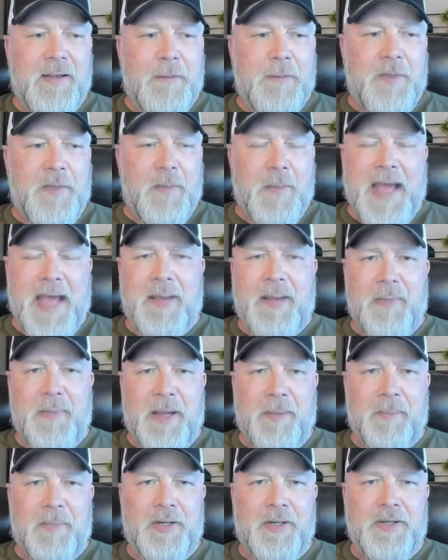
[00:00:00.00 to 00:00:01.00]
the band
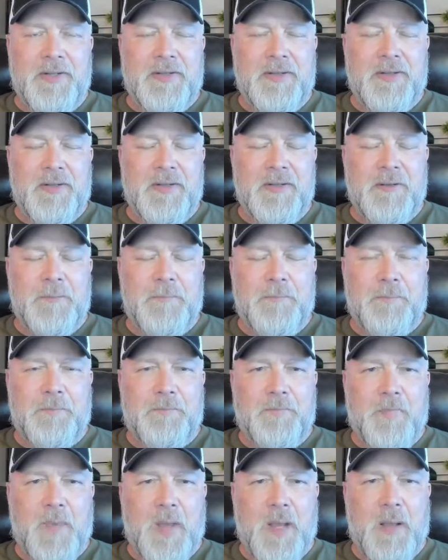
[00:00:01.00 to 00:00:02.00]
members,
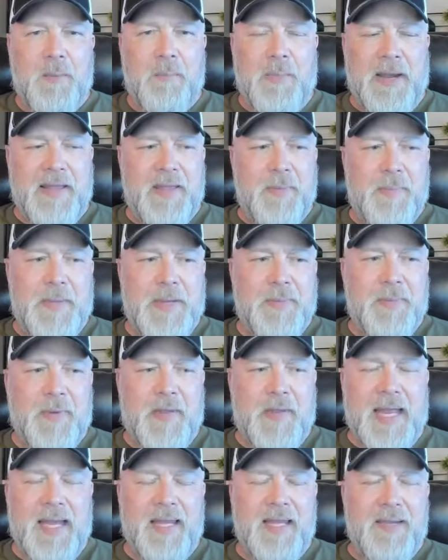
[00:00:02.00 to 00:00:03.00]
by the people
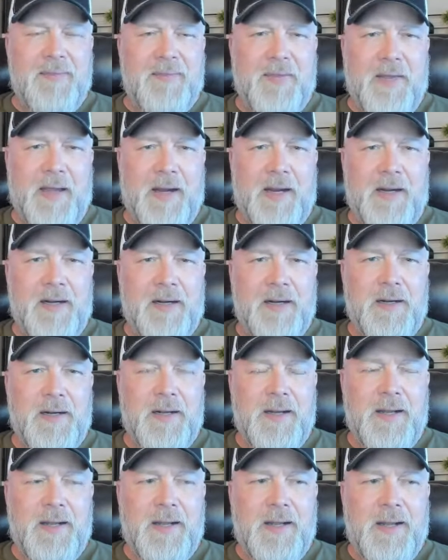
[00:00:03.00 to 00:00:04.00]
that live there.
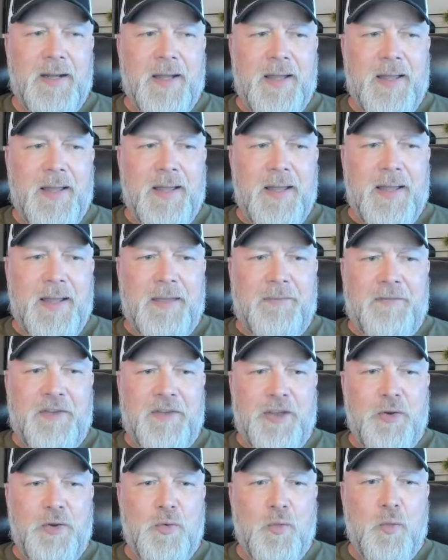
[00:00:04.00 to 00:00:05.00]
If
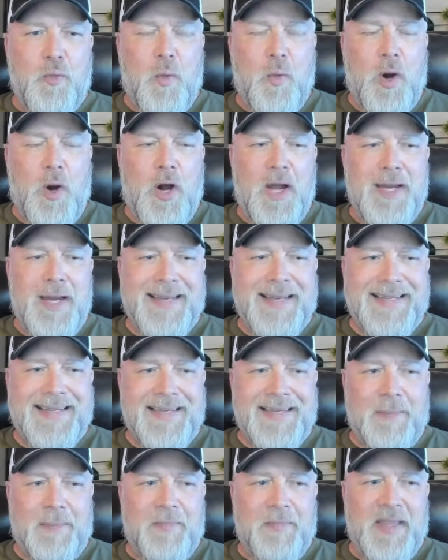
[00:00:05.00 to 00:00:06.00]
you want
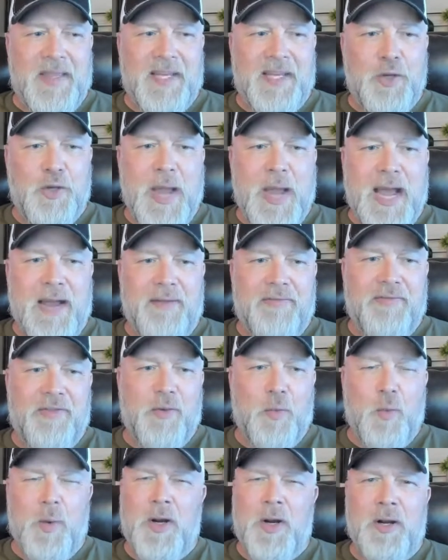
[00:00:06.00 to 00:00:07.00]
something, you have to
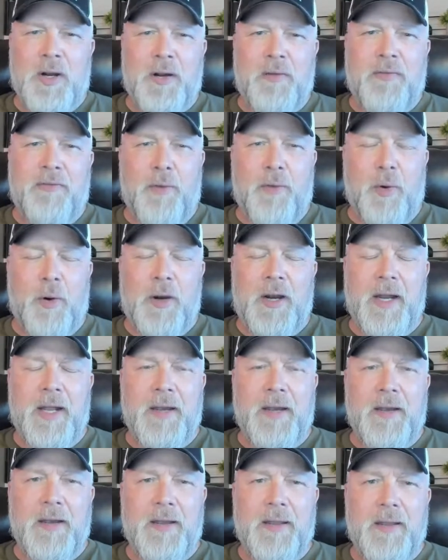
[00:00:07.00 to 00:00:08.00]
work for it.
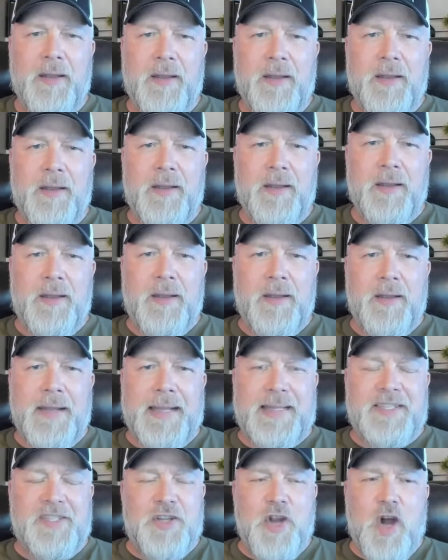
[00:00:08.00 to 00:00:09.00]

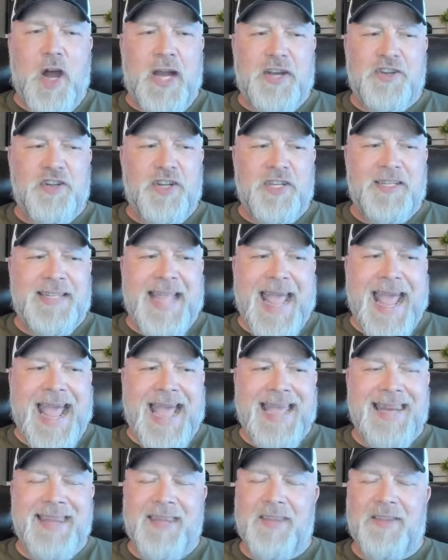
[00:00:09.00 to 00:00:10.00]
It's not just
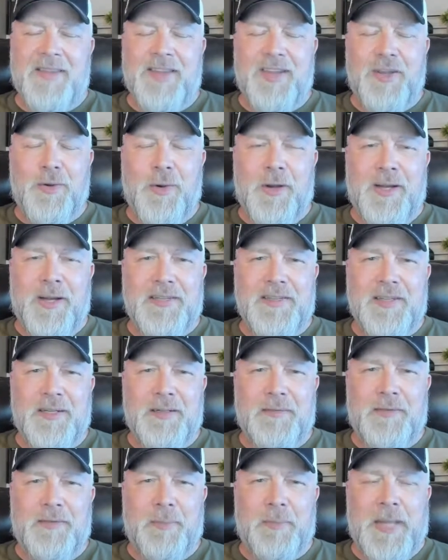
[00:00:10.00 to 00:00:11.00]
handed to you on a
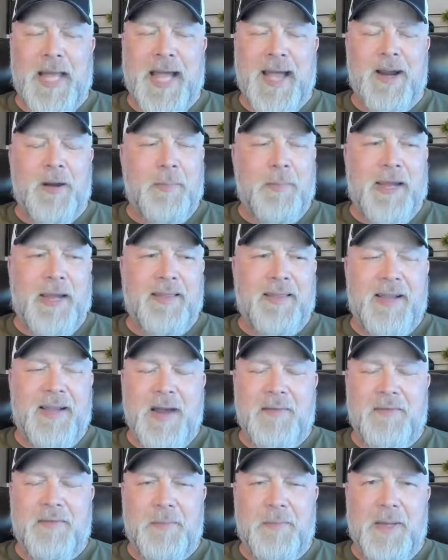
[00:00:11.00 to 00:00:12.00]
silver platter by the
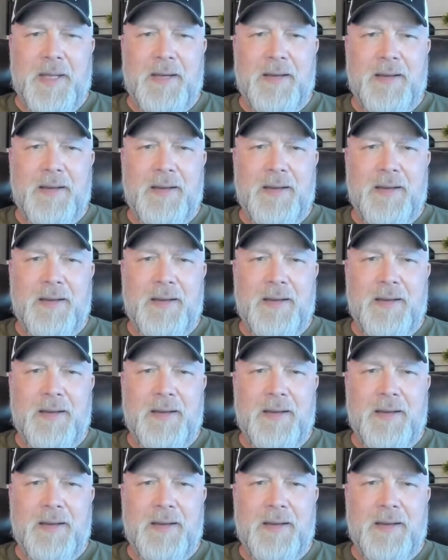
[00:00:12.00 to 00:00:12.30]
government.